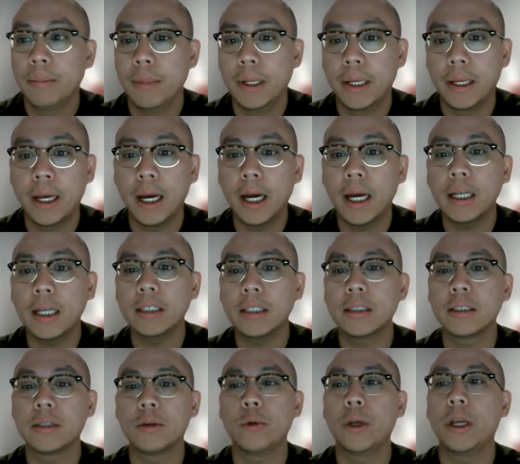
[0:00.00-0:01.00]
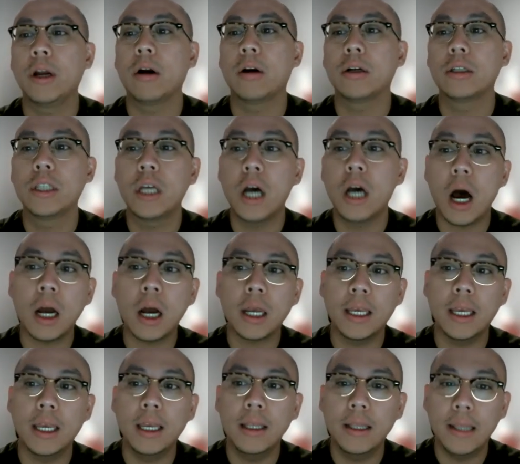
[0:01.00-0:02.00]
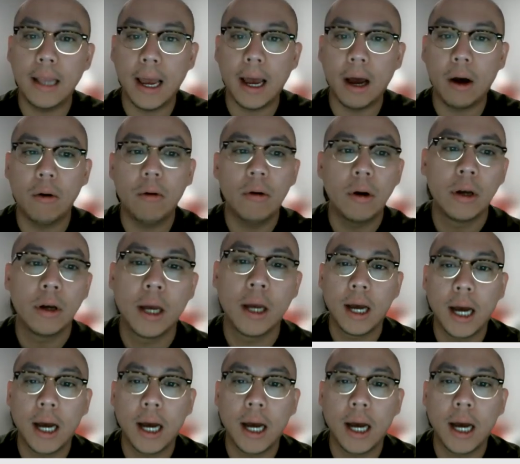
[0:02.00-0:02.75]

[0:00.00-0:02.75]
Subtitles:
Because we are talking now,